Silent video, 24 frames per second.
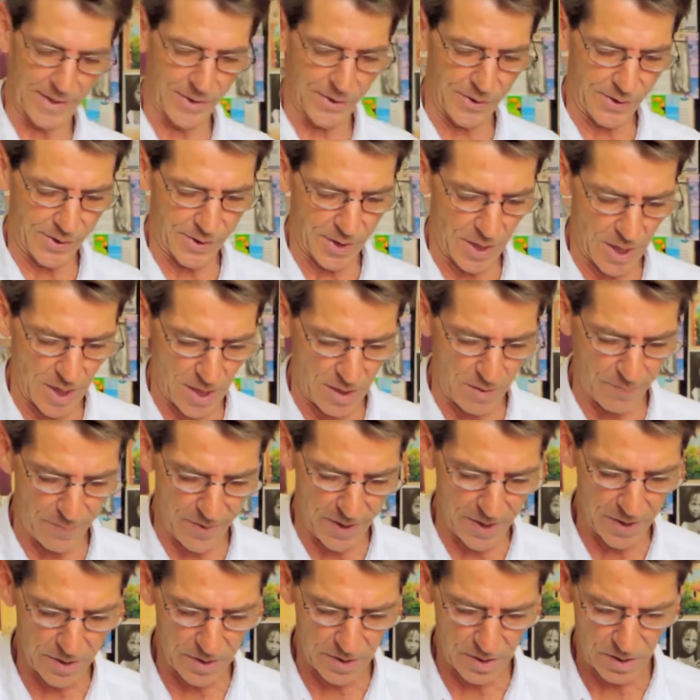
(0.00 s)
installment.
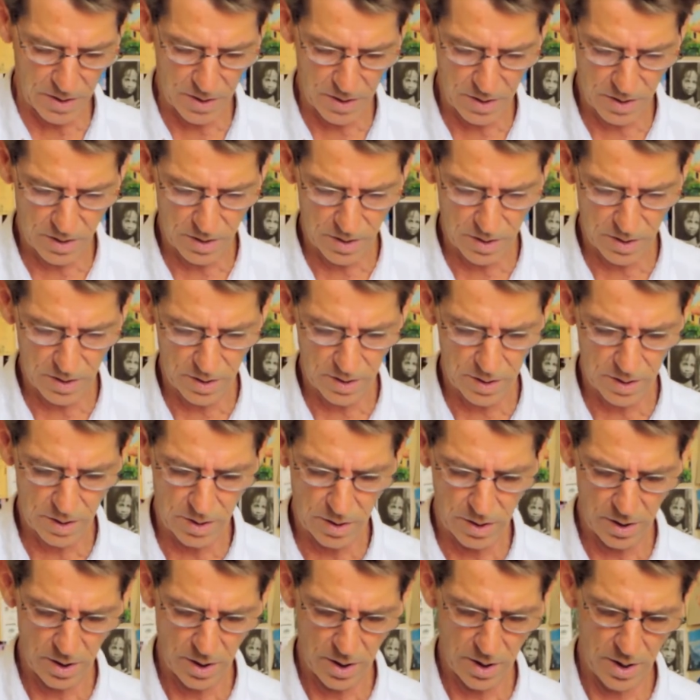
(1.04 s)
Even better. That's
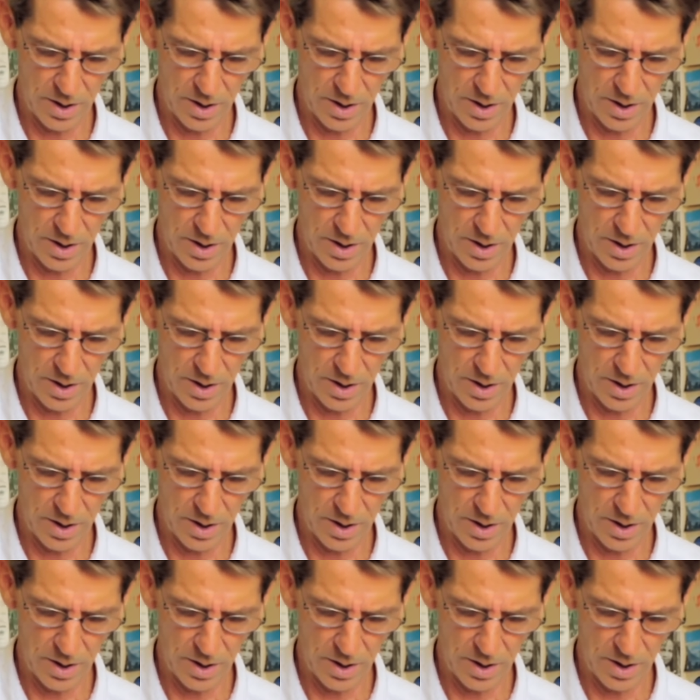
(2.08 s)
great.